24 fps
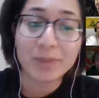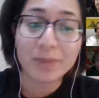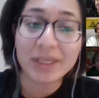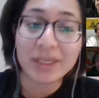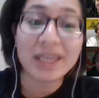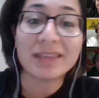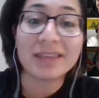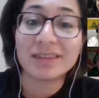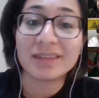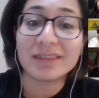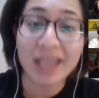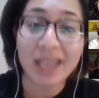will
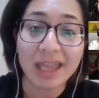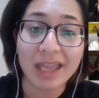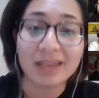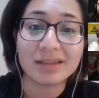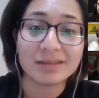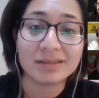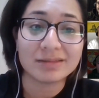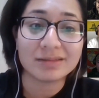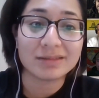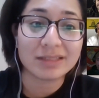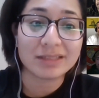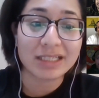be at the
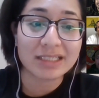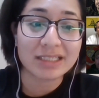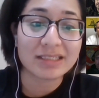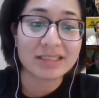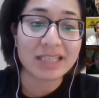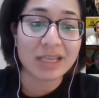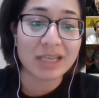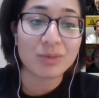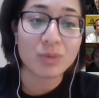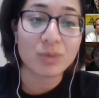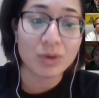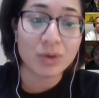end.
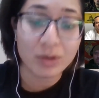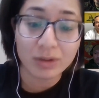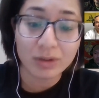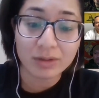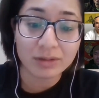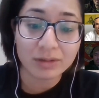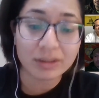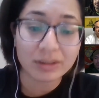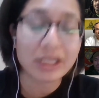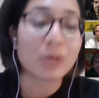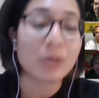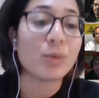Because they
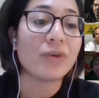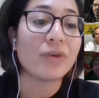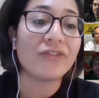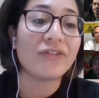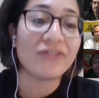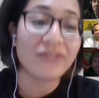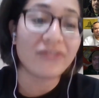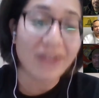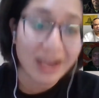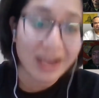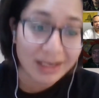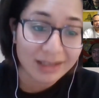
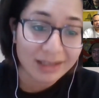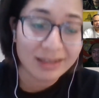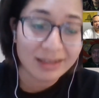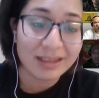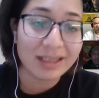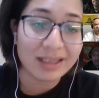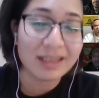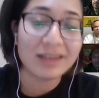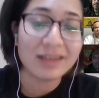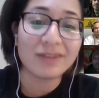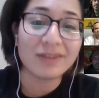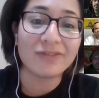will
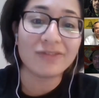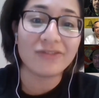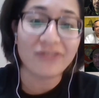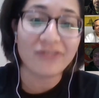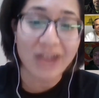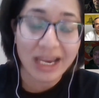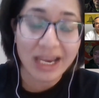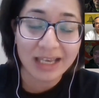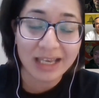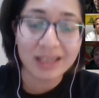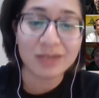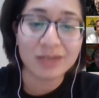finally
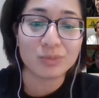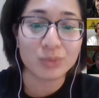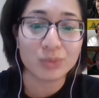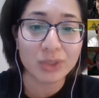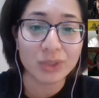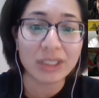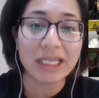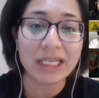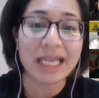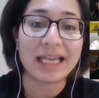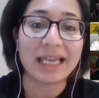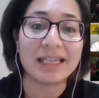
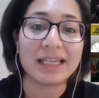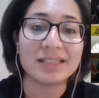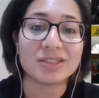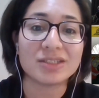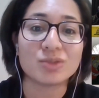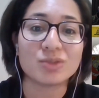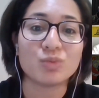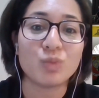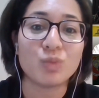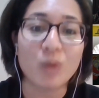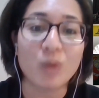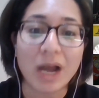
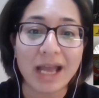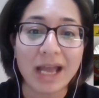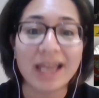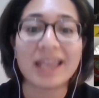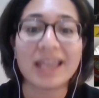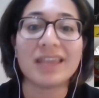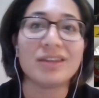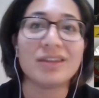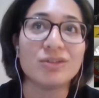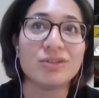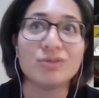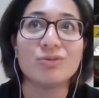realize
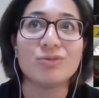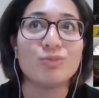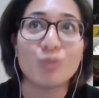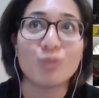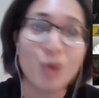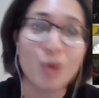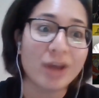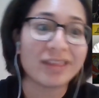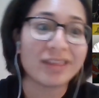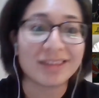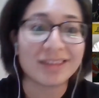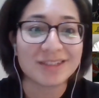why you
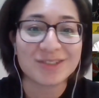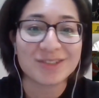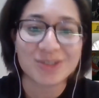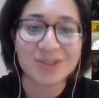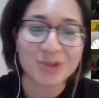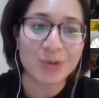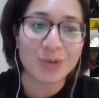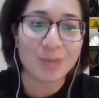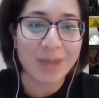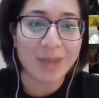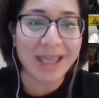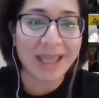want this
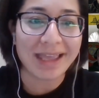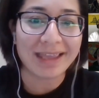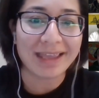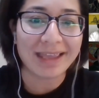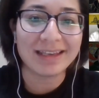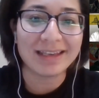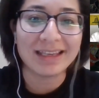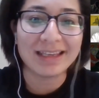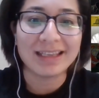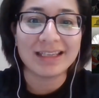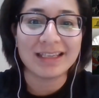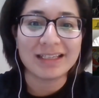so
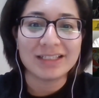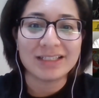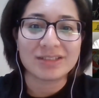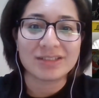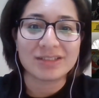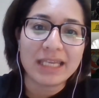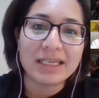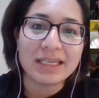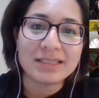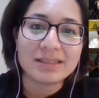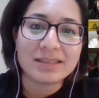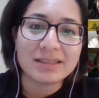bad.
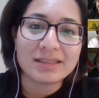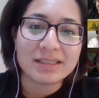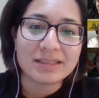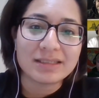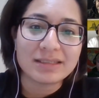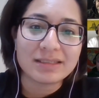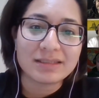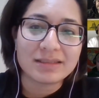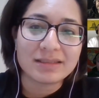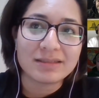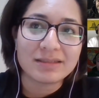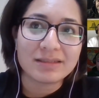And it
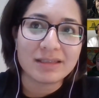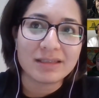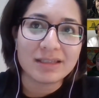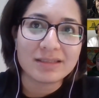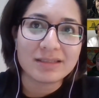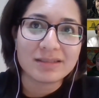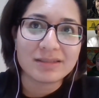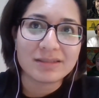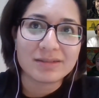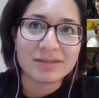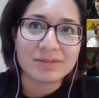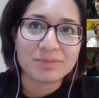
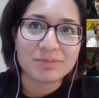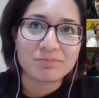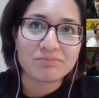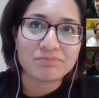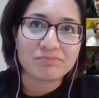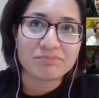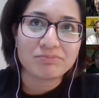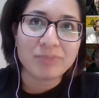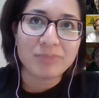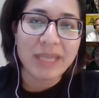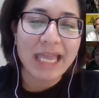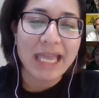
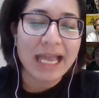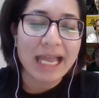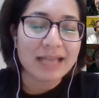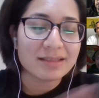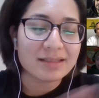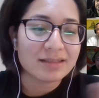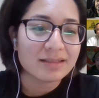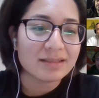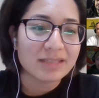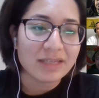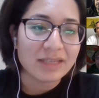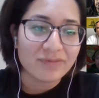
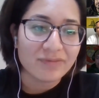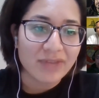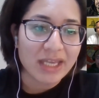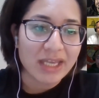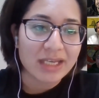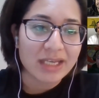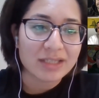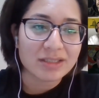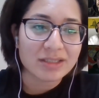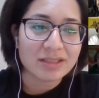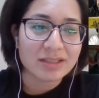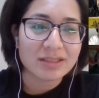has its
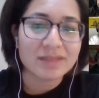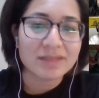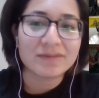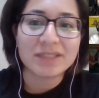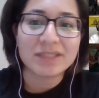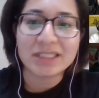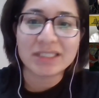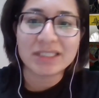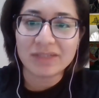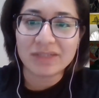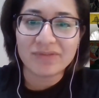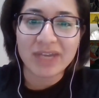advantages and
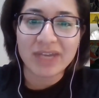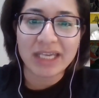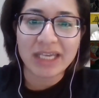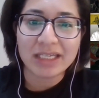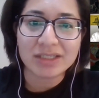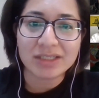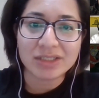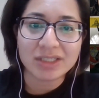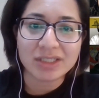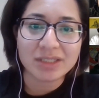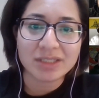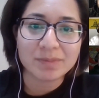
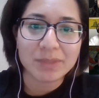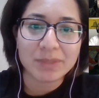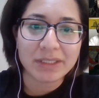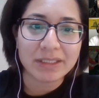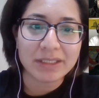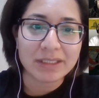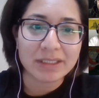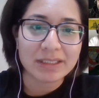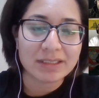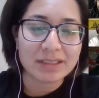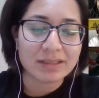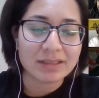disadvantages,
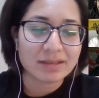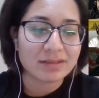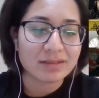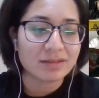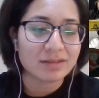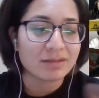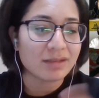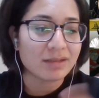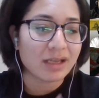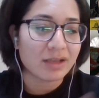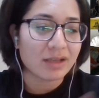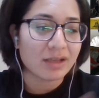because
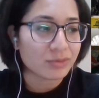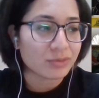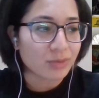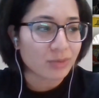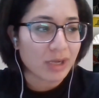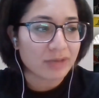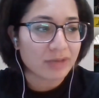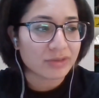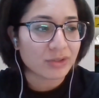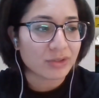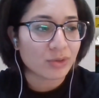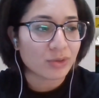
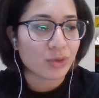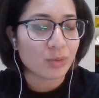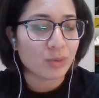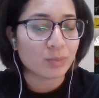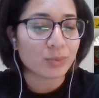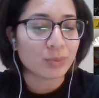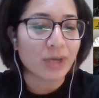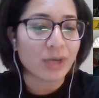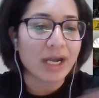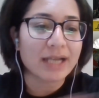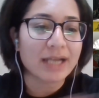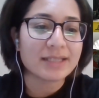throughout the
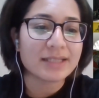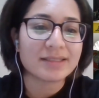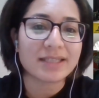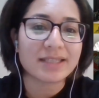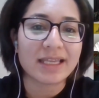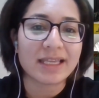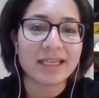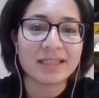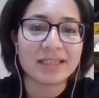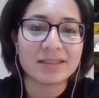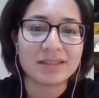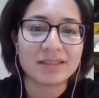whole
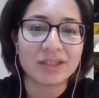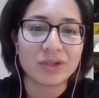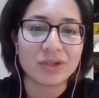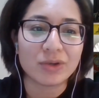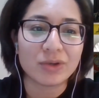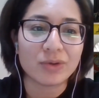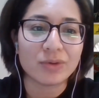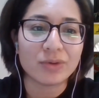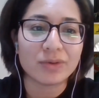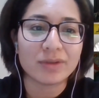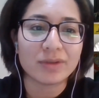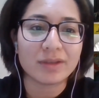process,
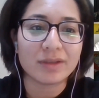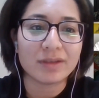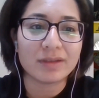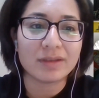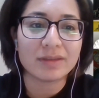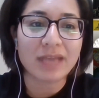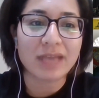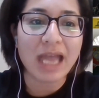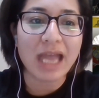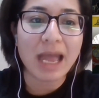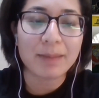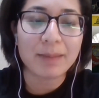
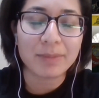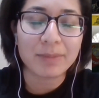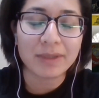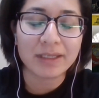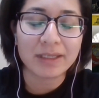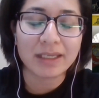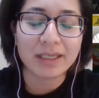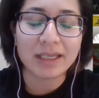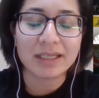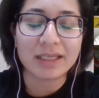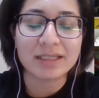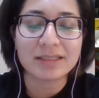the
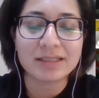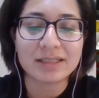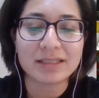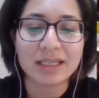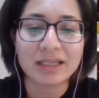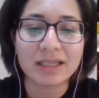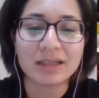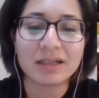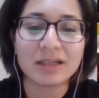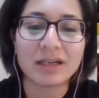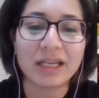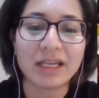applicant is
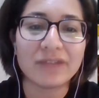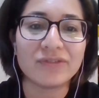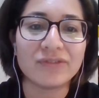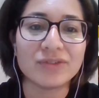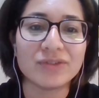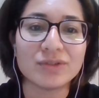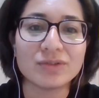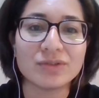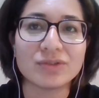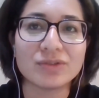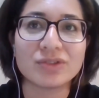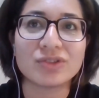like, oh, I
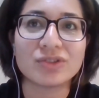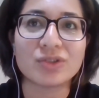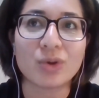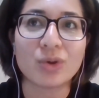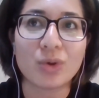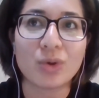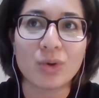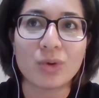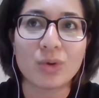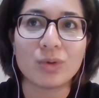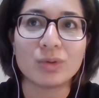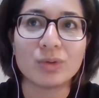feel
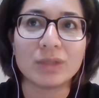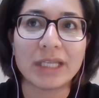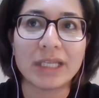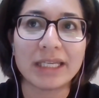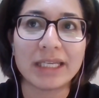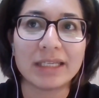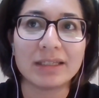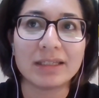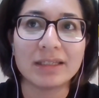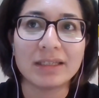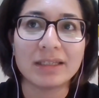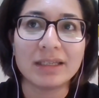so
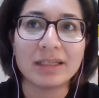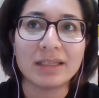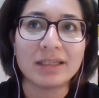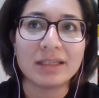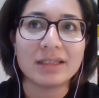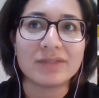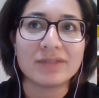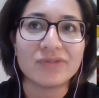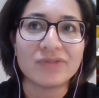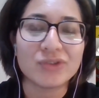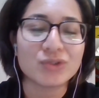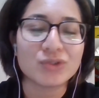
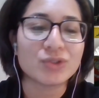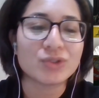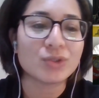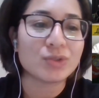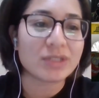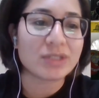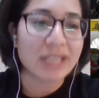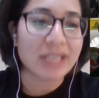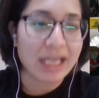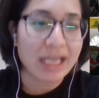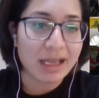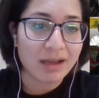
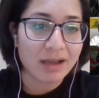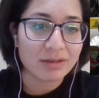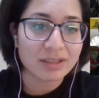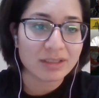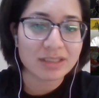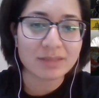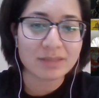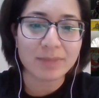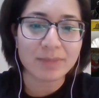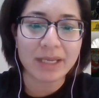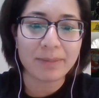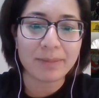down
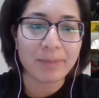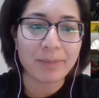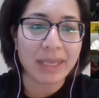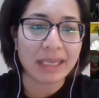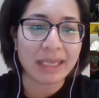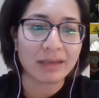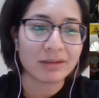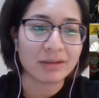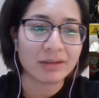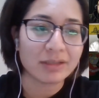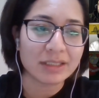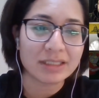because my
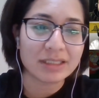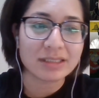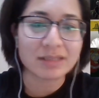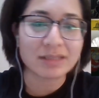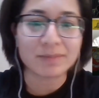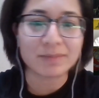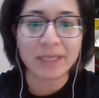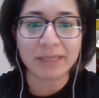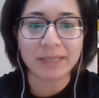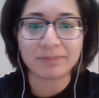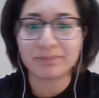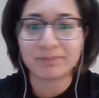
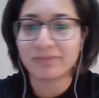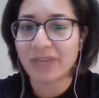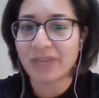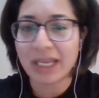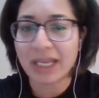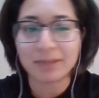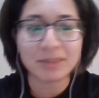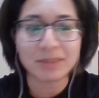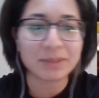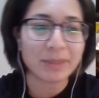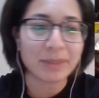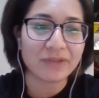parents, my
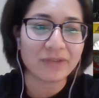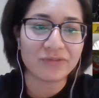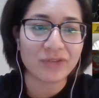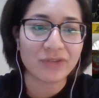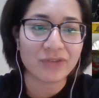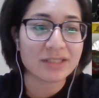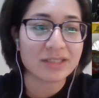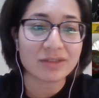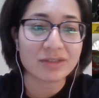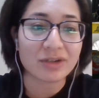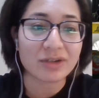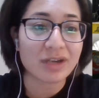family, my
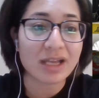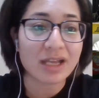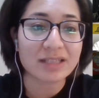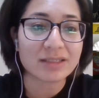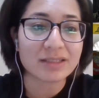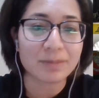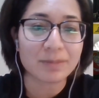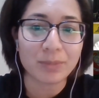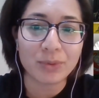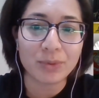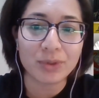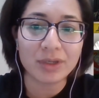friends are not
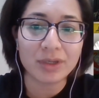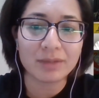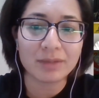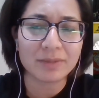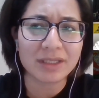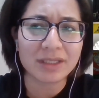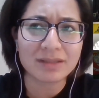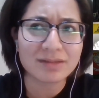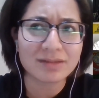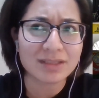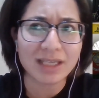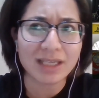supporting
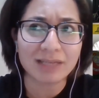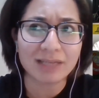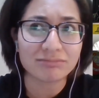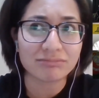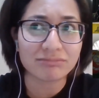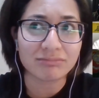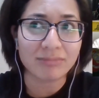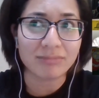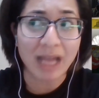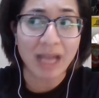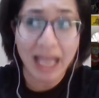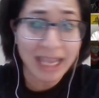me. I was like,
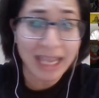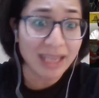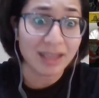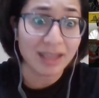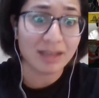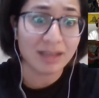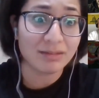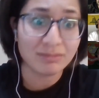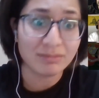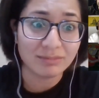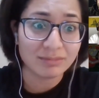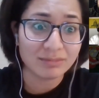I
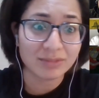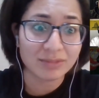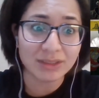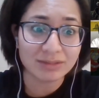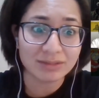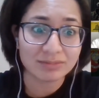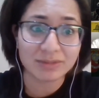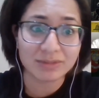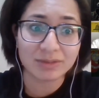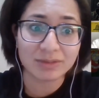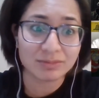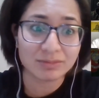am.
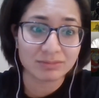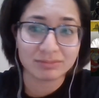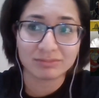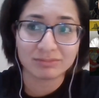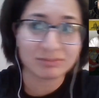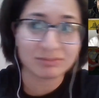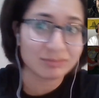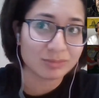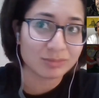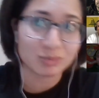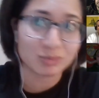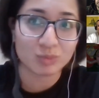What?
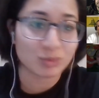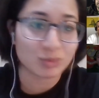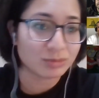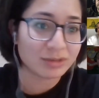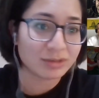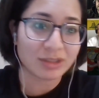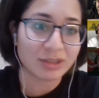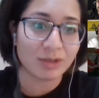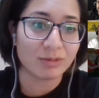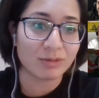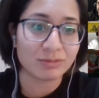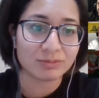
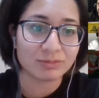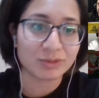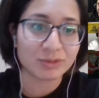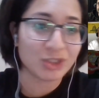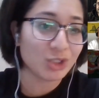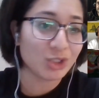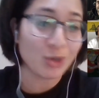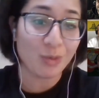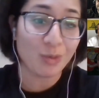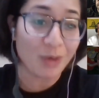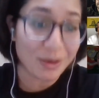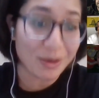So
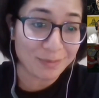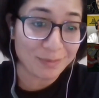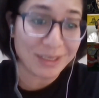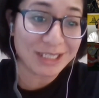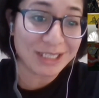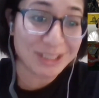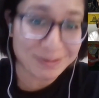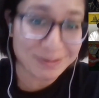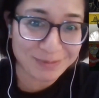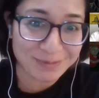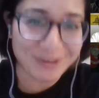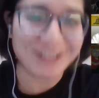you don't want
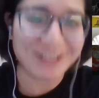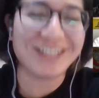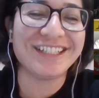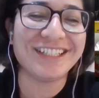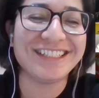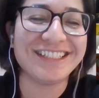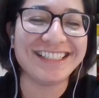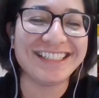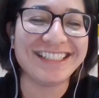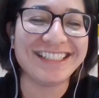my support?